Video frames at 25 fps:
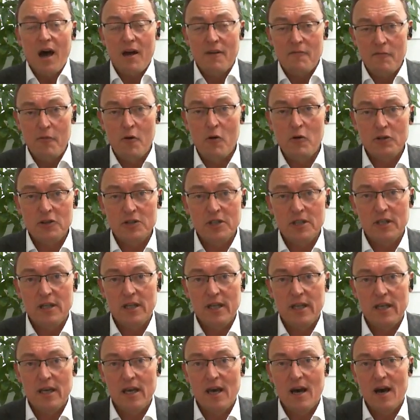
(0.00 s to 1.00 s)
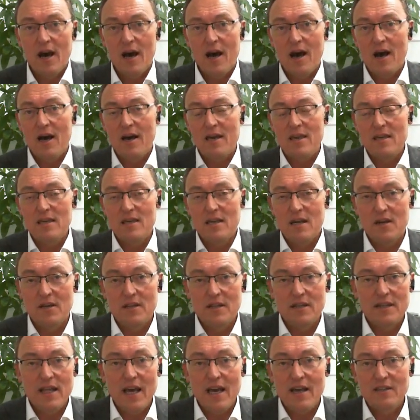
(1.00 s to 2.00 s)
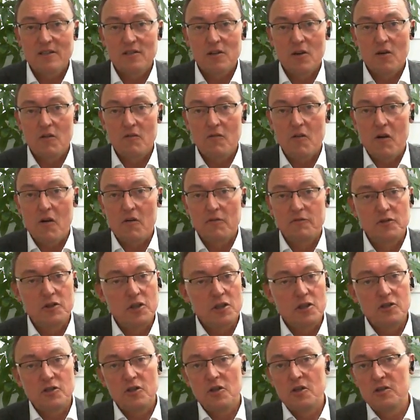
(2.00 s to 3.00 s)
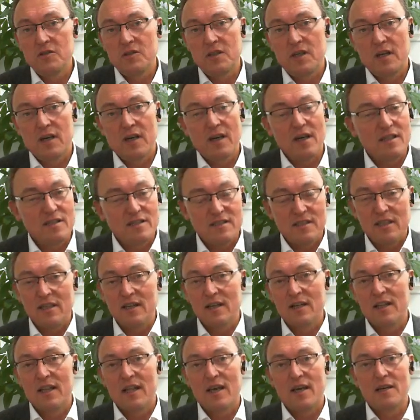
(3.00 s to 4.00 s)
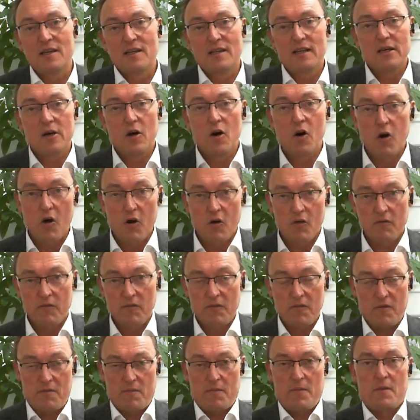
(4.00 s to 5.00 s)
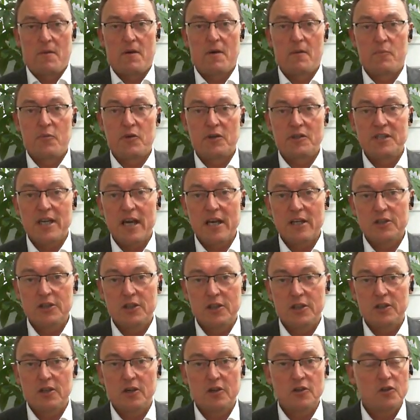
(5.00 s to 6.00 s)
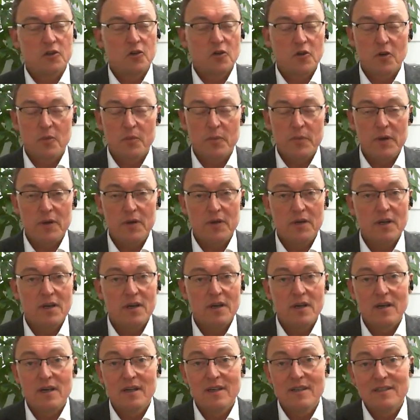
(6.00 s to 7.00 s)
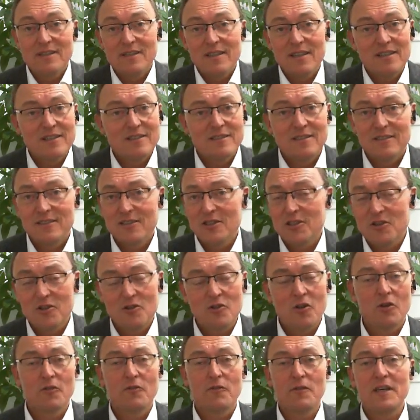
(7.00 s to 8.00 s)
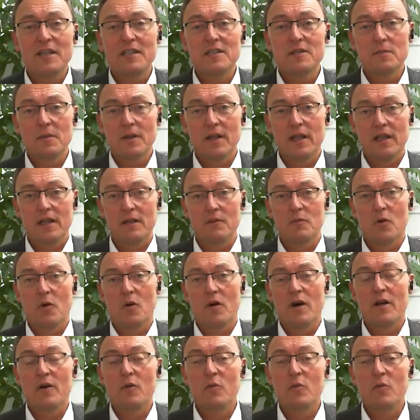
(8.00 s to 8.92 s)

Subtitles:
unfortunately, you know, the days of just using a single layer of protection on your computer is just not feasible anymore.